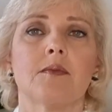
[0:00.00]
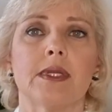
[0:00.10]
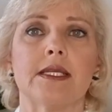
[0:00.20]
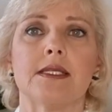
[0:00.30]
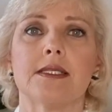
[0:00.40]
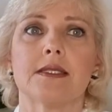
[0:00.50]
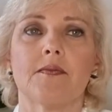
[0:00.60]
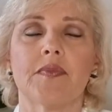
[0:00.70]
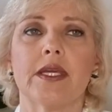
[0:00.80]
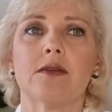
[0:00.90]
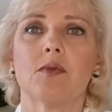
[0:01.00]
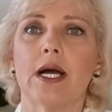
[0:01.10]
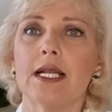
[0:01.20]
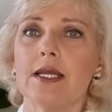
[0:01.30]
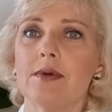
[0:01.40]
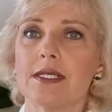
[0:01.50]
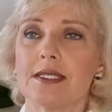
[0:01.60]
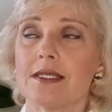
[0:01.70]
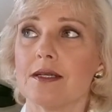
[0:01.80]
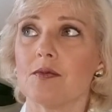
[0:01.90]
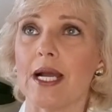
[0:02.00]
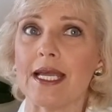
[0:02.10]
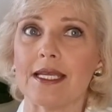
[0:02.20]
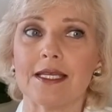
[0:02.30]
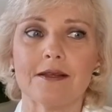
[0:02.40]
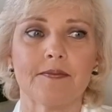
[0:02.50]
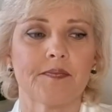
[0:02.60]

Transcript: please. And while he was away,